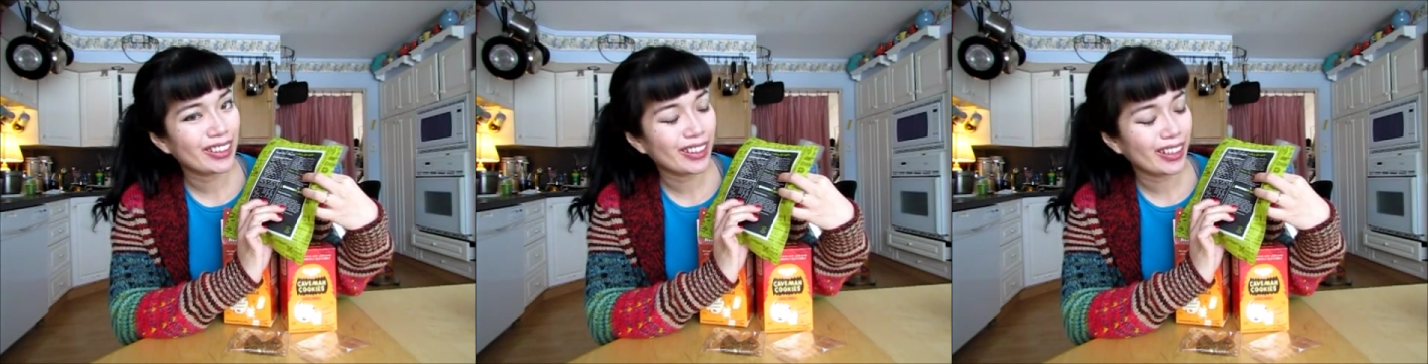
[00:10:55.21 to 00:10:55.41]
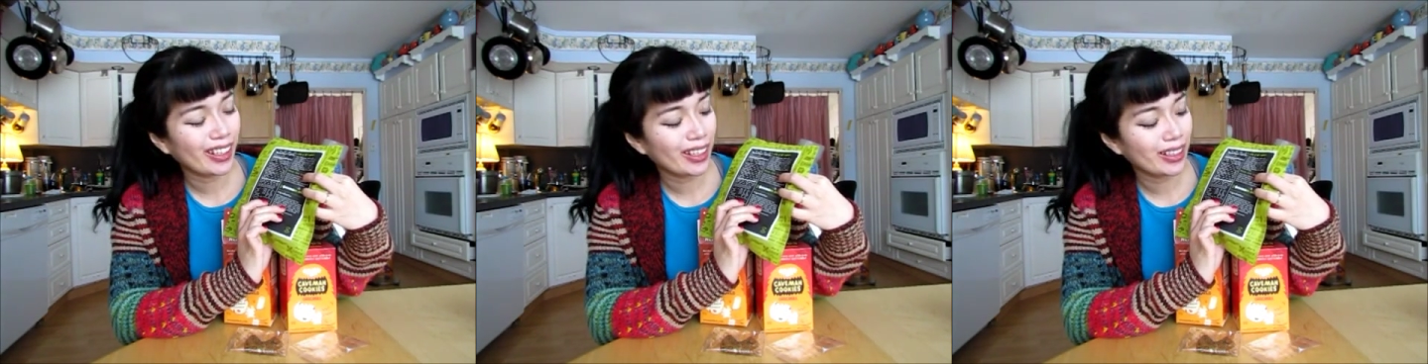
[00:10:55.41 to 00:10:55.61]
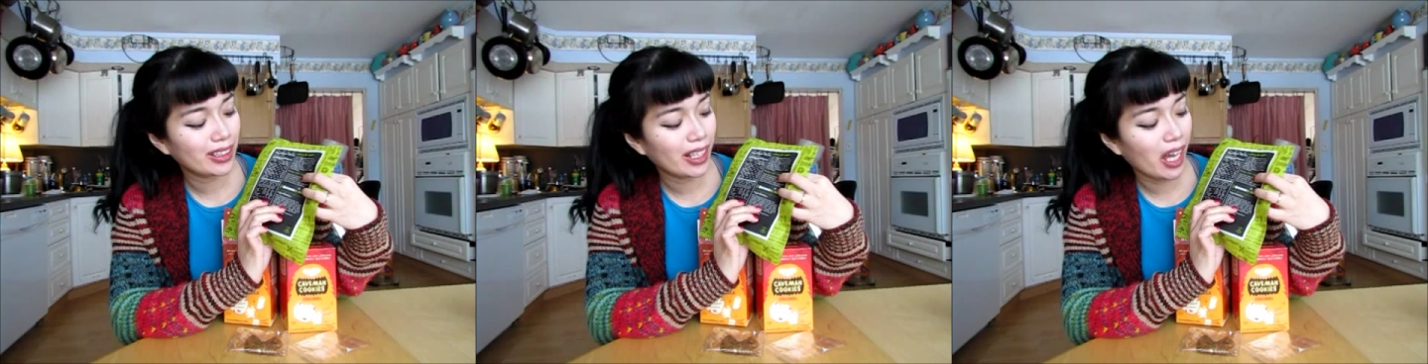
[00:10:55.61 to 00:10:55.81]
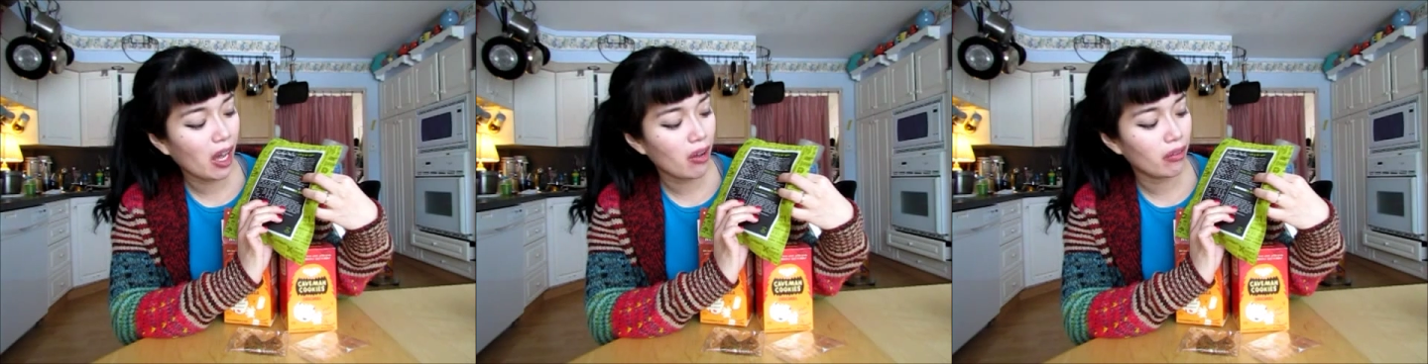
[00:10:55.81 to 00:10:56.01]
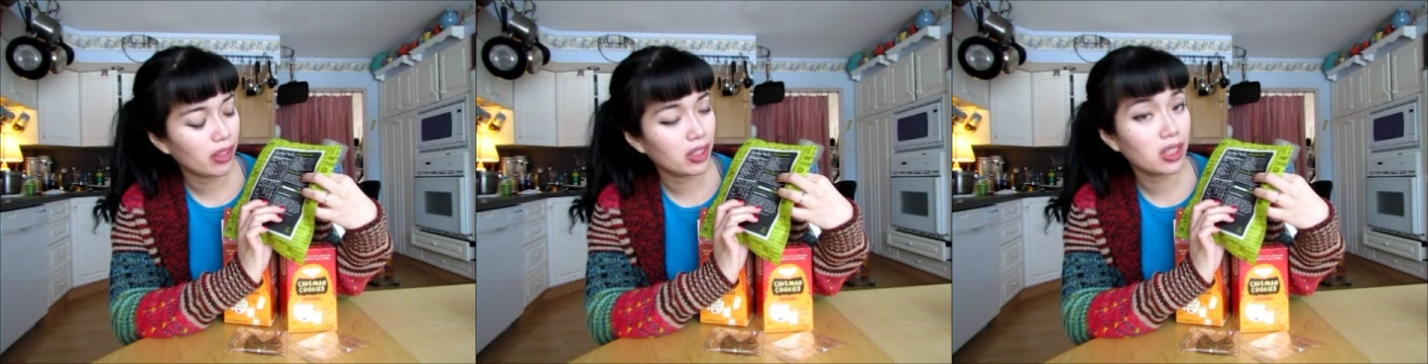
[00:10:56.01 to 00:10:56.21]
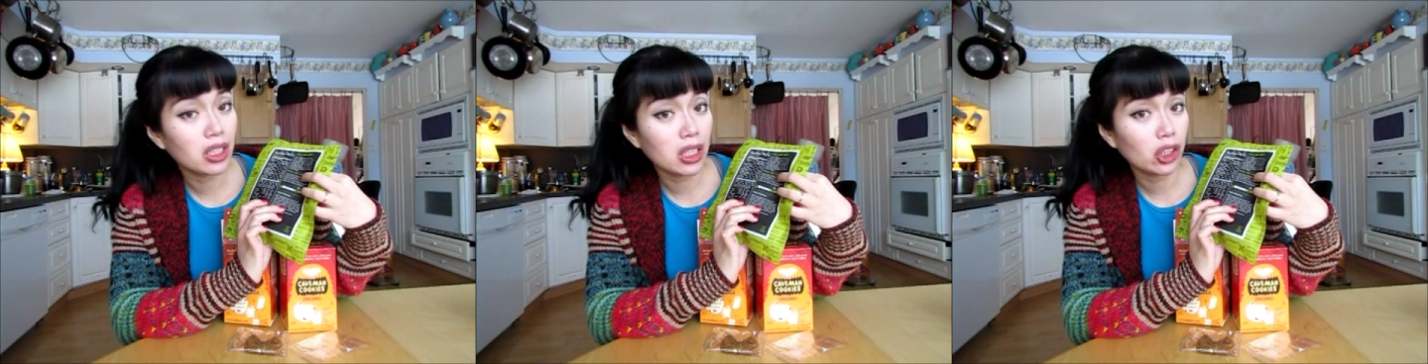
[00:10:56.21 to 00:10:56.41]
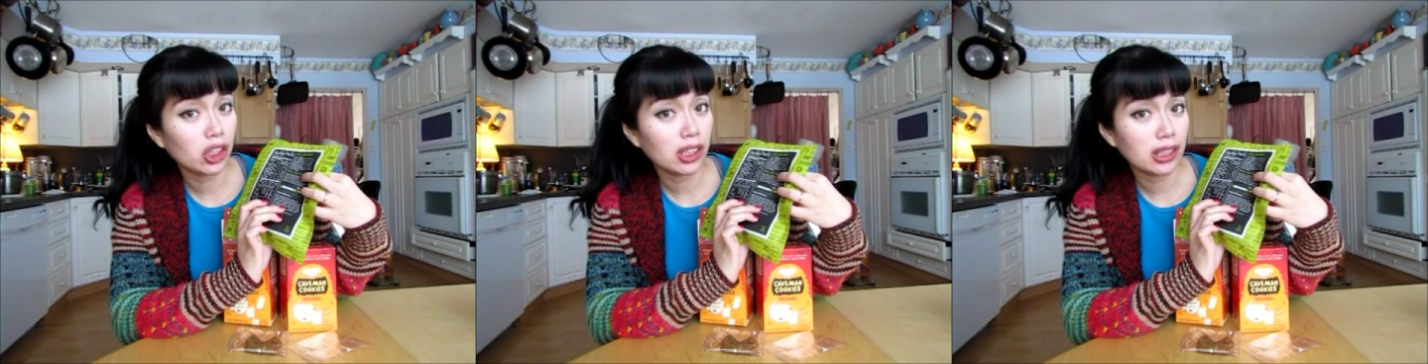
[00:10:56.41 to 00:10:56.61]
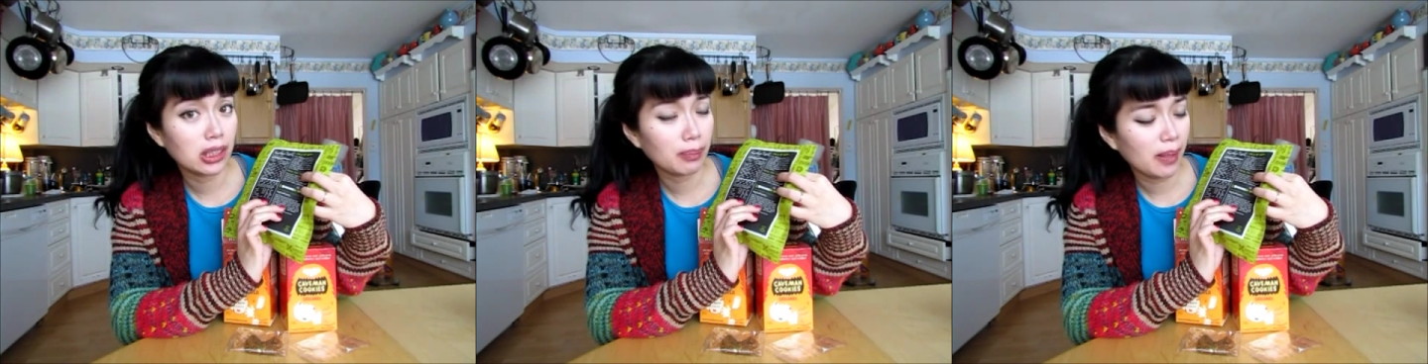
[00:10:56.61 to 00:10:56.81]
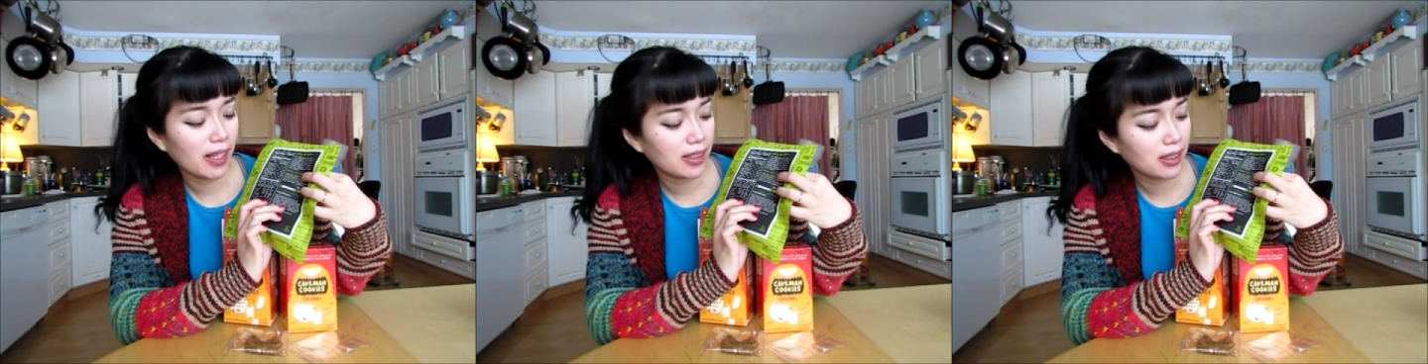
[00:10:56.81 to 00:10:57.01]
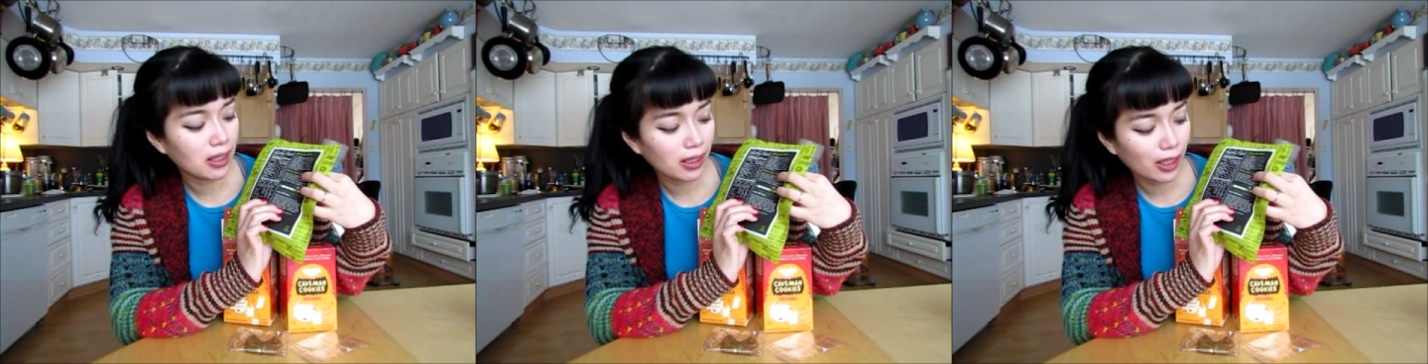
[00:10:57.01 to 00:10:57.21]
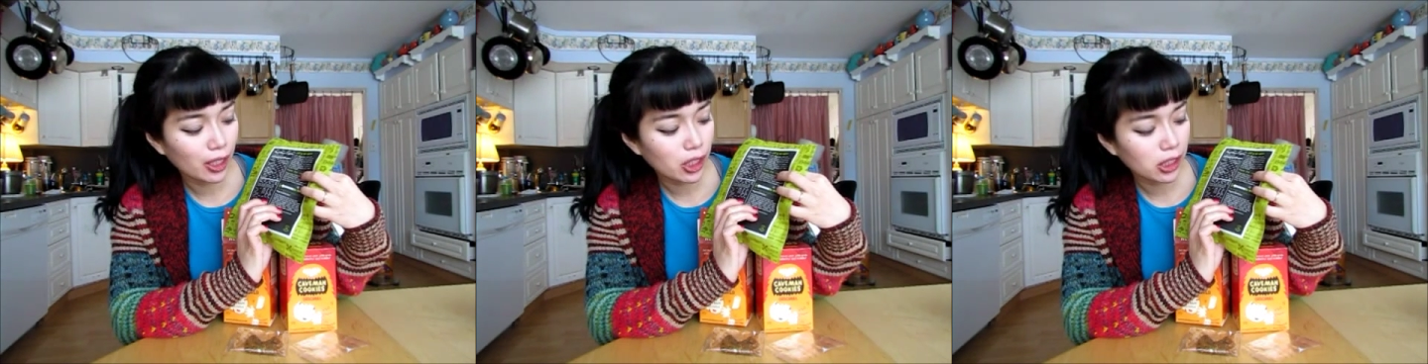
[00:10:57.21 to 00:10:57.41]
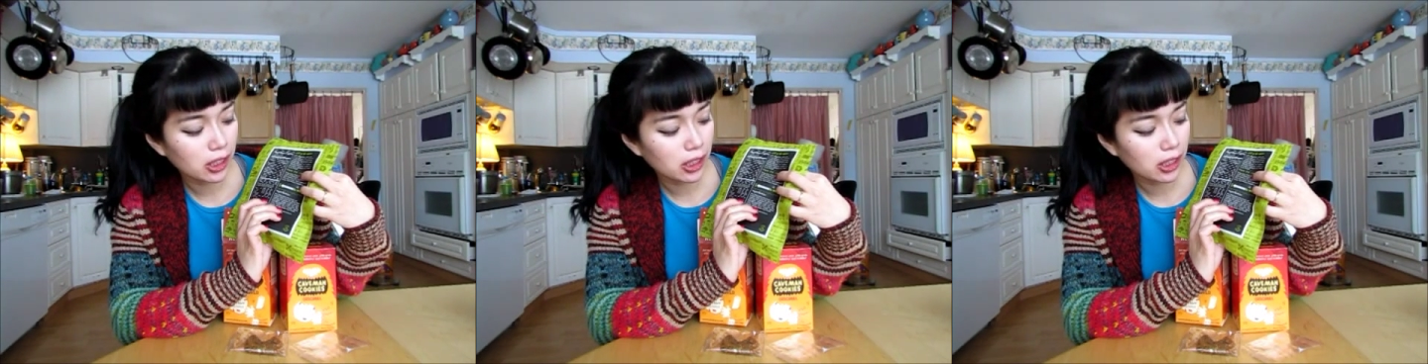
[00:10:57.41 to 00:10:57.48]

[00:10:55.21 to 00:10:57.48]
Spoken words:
so I guess they have a secret spice in there,